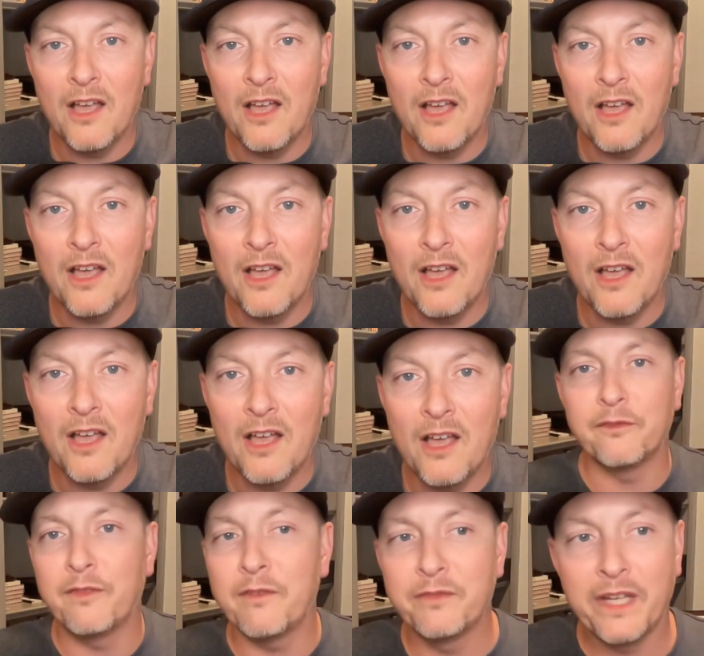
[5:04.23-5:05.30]
maybe 10 to
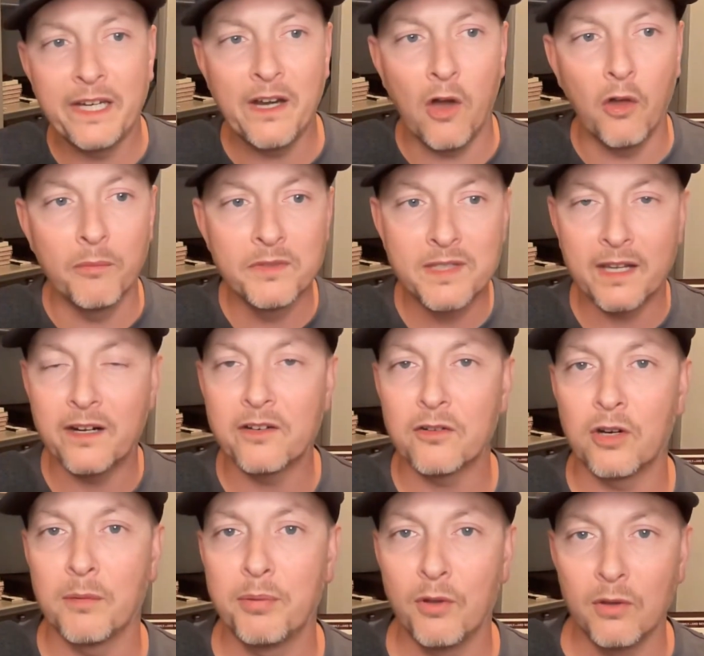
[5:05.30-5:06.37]
15 homes that are going
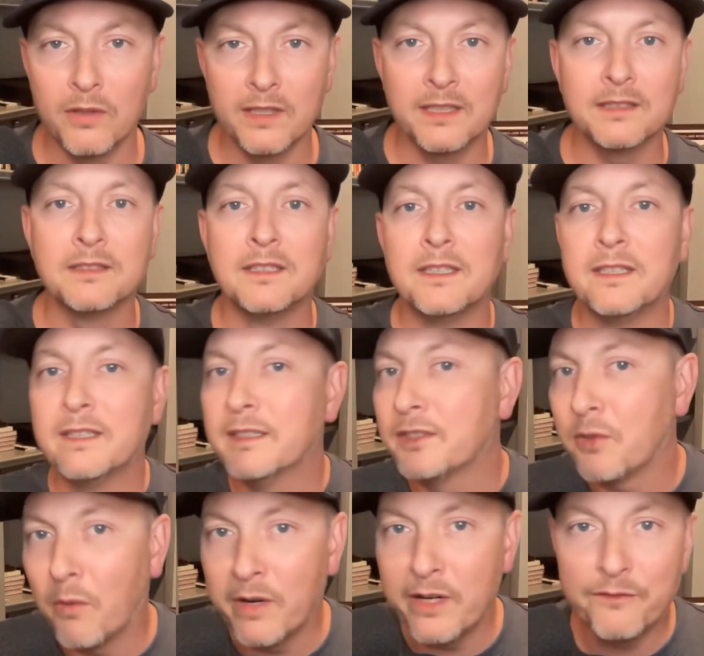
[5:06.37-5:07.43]
to pull in
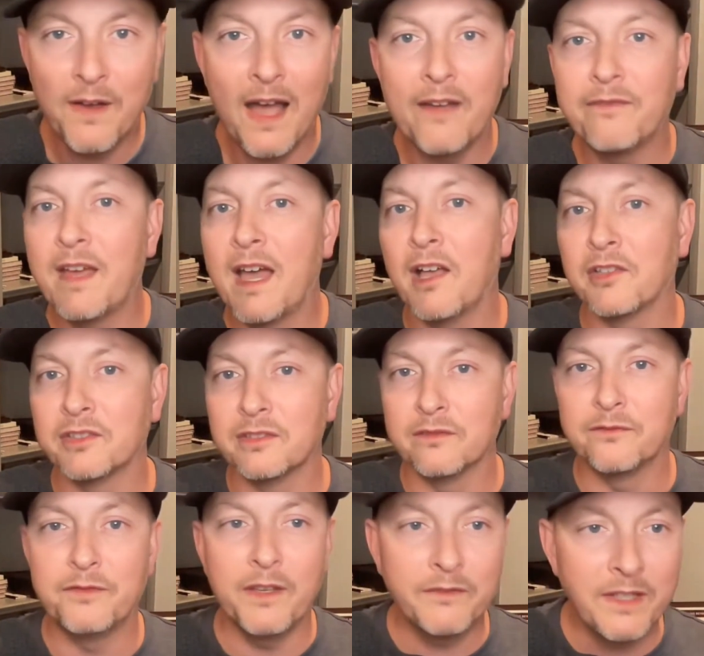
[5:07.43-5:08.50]
25,000,
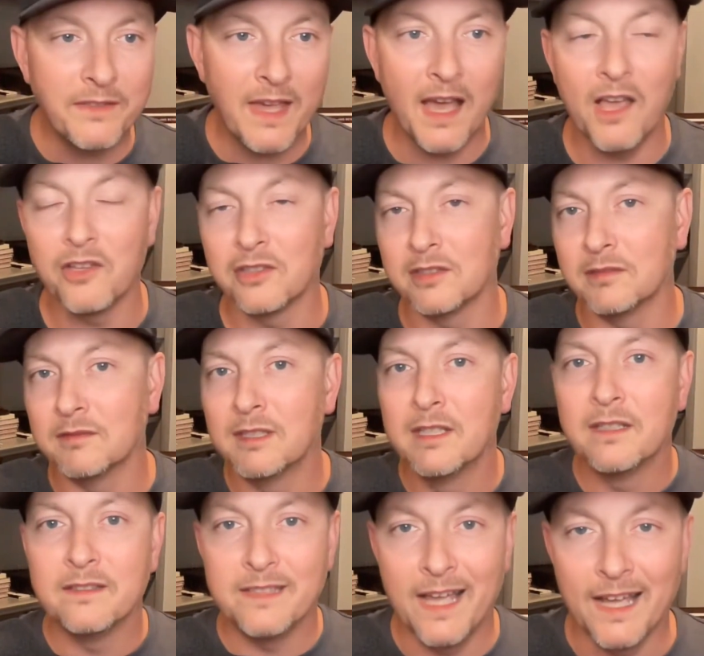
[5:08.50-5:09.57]
50,000
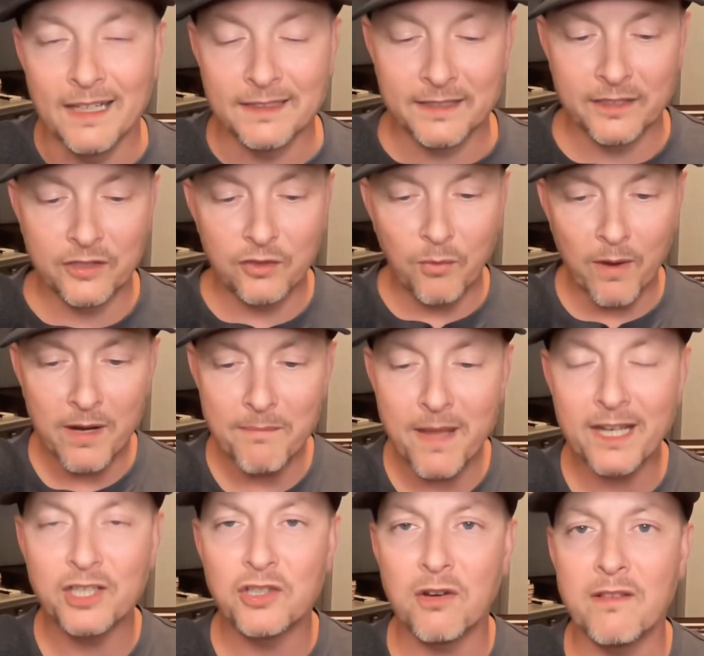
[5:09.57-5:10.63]
net. You want to make
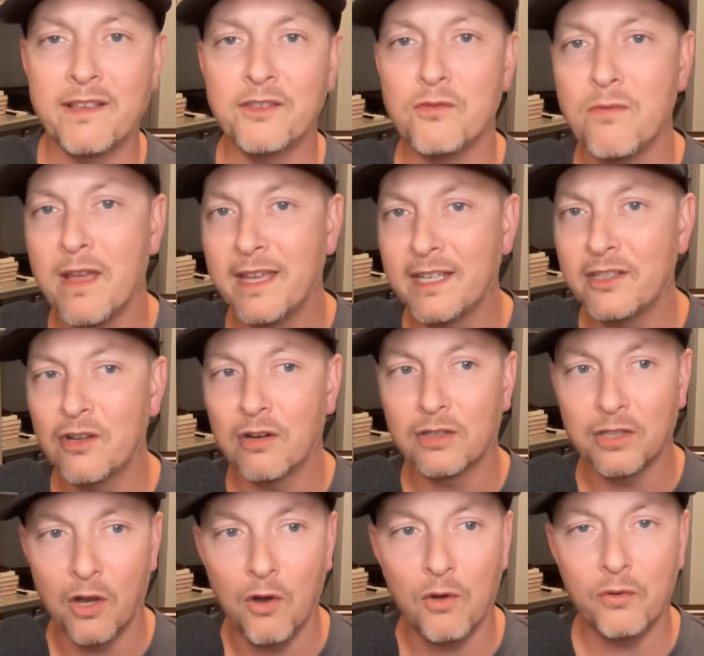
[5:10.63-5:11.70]
sure that you hit your
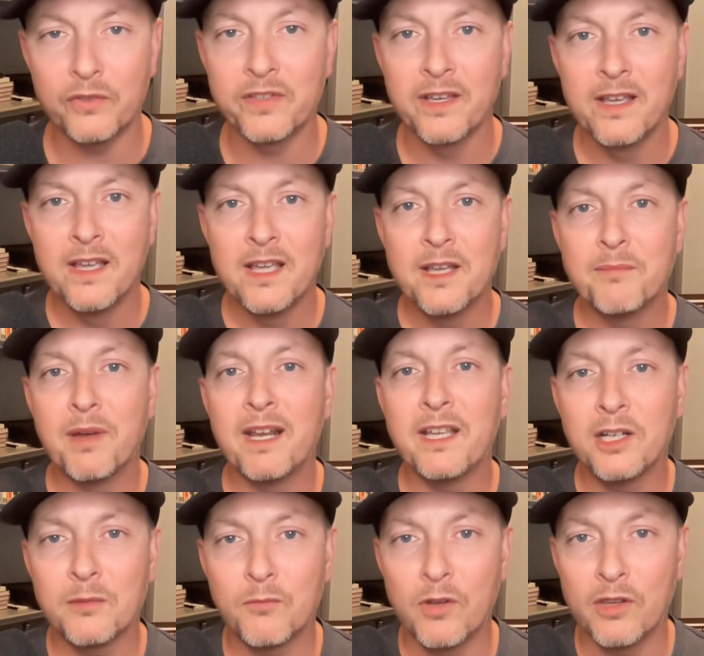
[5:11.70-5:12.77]
goals, but hit
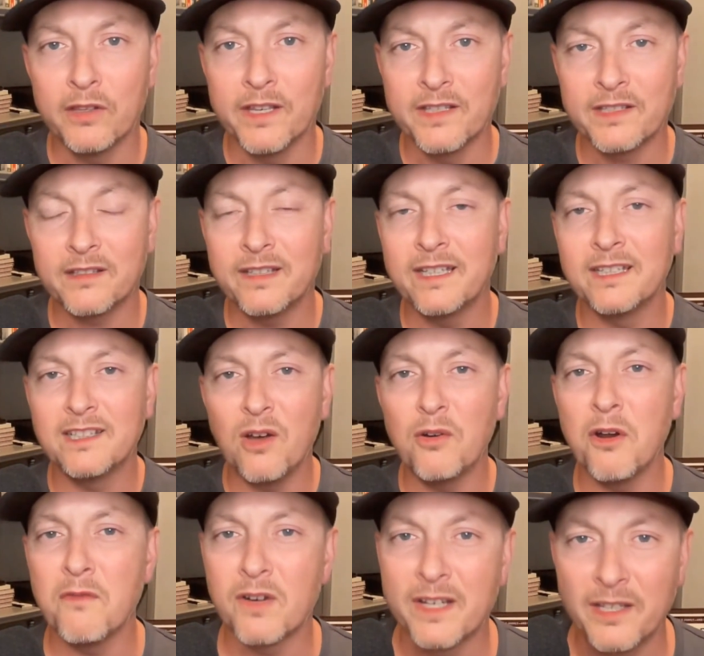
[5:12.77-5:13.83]
them realistically and
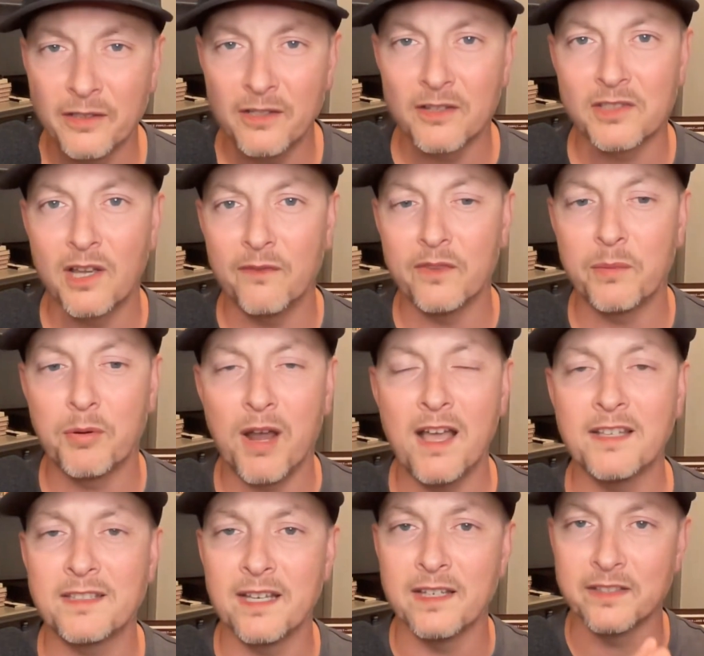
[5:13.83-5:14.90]
don't overkill yourself in the
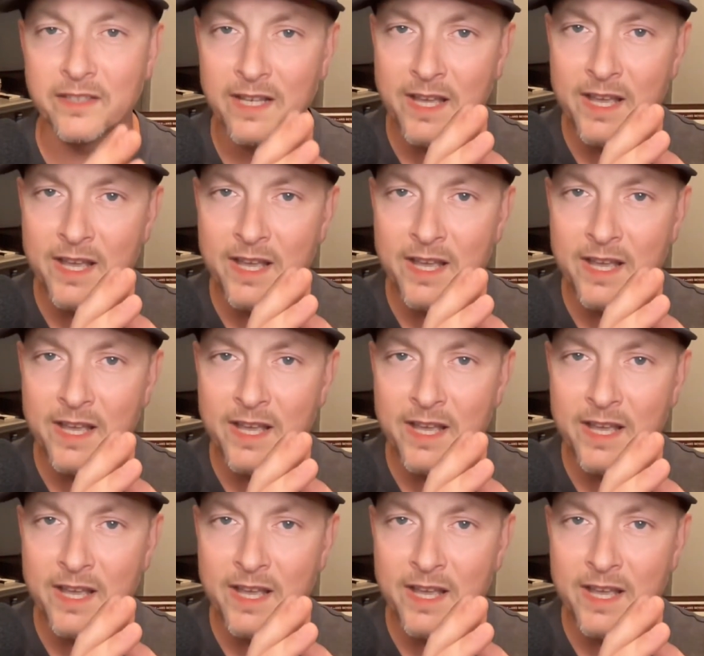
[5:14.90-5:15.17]
process.